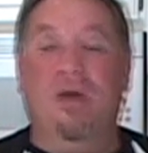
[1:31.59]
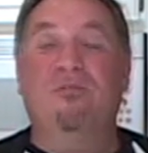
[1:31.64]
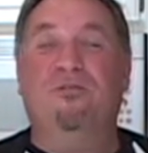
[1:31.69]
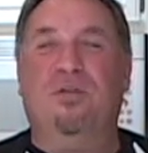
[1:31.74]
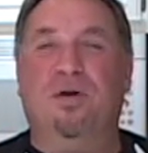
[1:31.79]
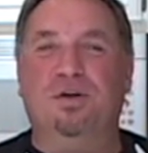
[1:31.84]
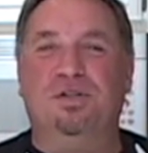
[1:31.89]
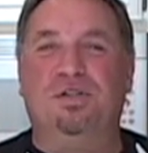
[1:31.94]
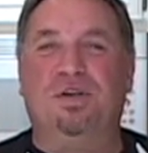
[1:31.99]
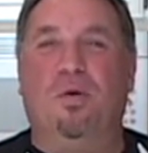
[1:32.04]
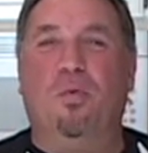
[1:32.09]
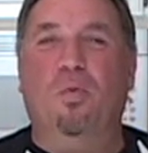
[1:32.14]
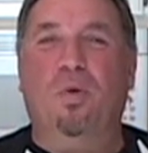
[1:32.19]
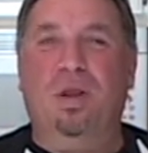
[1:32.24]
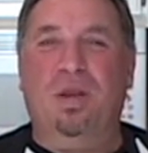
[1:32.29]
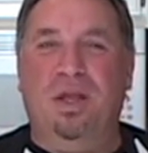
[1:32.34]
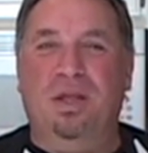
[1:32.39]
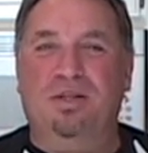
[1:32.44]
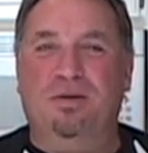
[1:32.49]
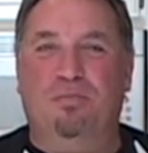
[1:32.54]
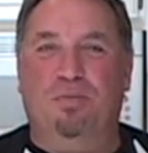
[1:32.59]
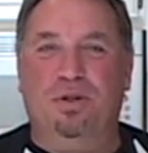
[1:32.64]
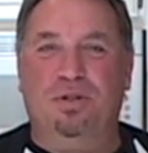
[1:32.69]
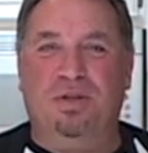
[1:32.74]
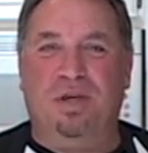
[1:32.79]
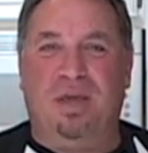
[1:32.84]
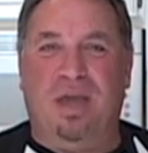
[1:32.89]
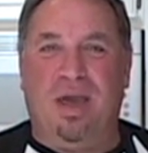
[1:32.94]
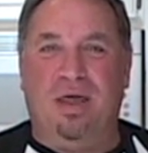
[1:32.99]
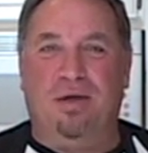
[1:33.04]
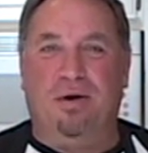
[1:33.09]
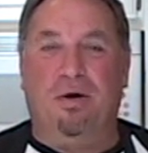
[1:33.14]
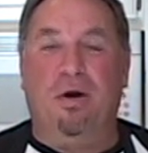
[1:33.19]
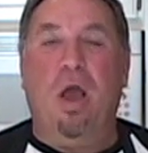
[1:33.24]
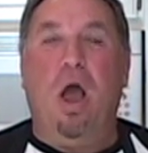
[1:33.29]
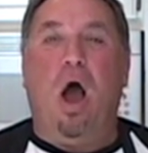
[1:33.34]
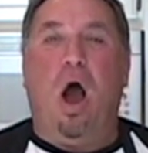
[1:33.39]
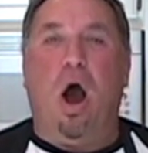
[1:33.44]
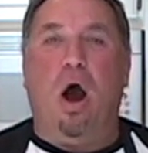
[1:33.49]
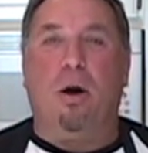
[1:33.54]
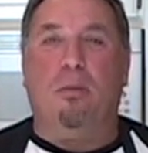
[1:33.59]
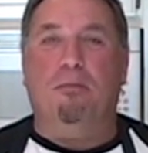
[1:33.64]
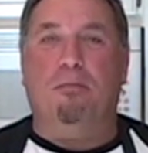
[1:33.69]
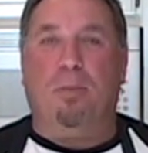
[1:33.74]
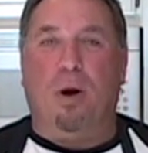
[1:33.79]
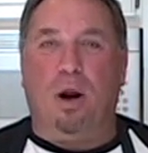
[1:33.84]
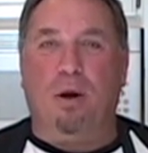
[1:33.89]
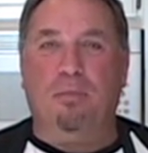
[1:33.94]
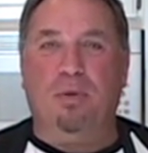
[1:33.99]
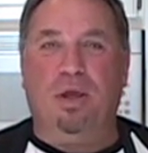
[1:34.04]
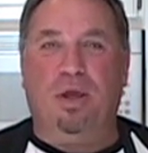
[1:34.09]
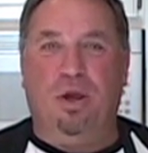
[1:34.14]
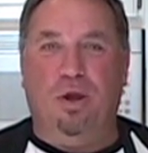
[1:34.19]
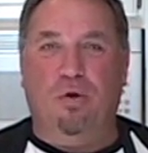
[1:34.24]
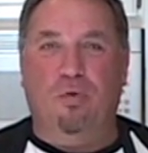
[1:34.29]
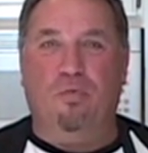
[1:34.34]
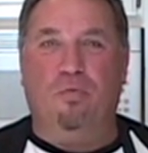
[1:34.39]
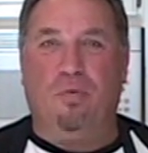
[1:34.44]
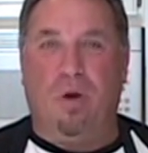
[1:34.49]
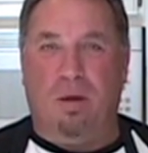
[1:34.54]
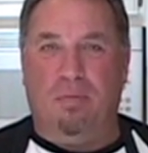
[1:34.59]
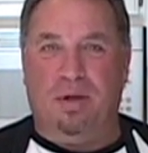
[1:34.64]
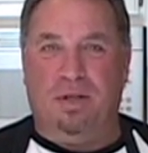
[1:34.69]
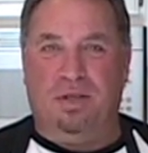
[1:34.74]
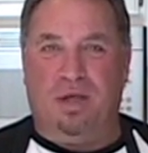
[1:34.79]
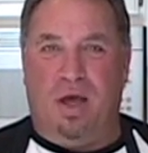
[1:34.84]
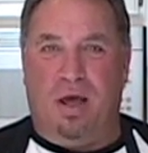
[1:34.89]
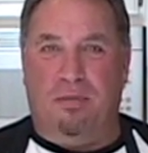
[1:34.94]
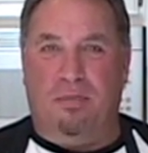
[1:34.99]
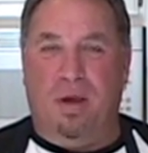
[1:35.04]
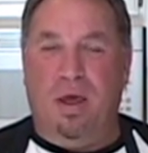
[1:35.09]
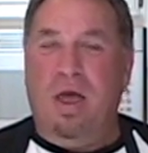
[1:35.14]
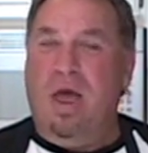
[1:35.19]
First, we need to put together our barbecue rub-a-dub,